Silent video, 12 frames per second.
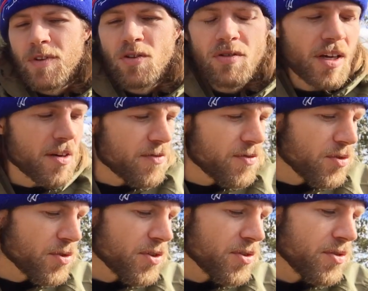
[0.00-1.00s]
Don't let them
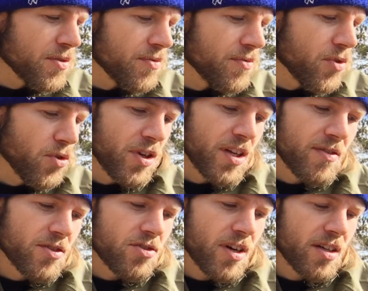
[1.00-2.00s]
fool you or
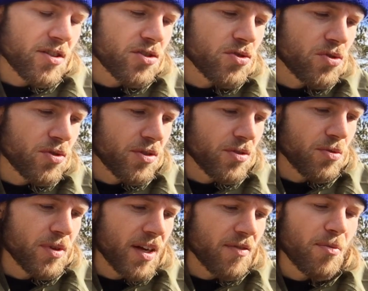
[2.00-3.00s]
even try to school you.
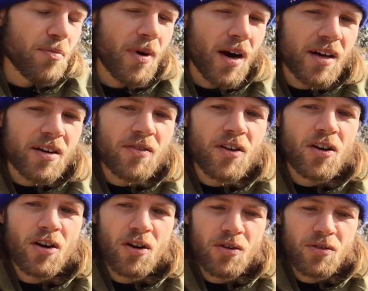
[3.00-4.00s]
We have a mind of our
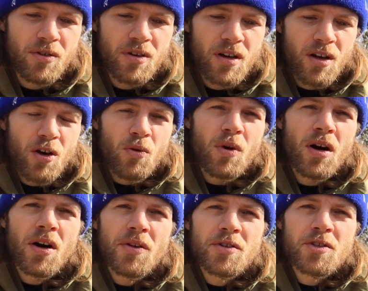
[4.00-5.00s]
own. What
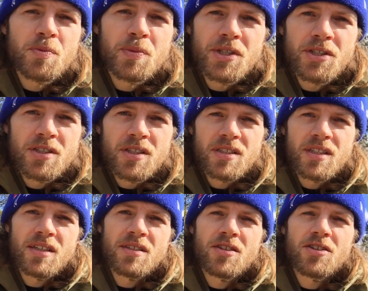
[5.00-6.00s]
other species
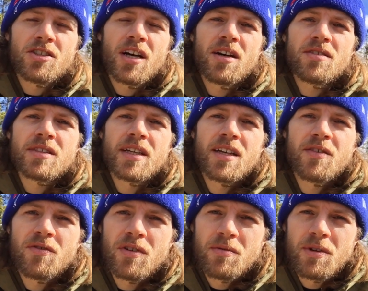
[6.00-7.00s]
gets their child taken
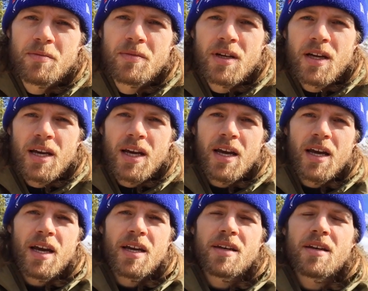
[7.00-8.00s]
from them
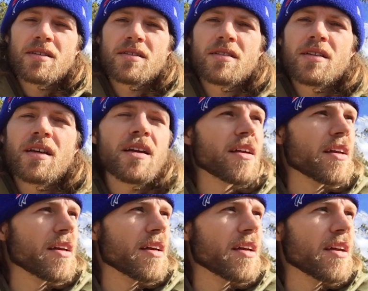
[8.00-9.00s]
and doesn't
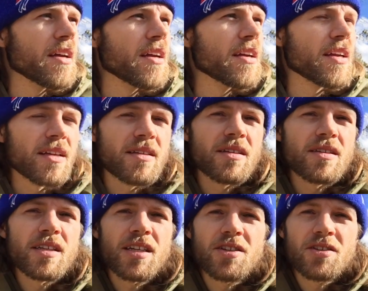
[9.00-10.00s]
get to
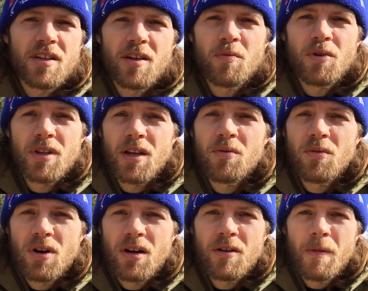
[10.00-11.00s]
teach them what they
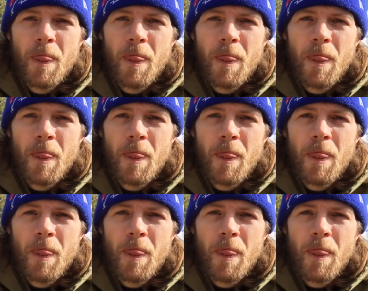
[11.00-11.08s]
want?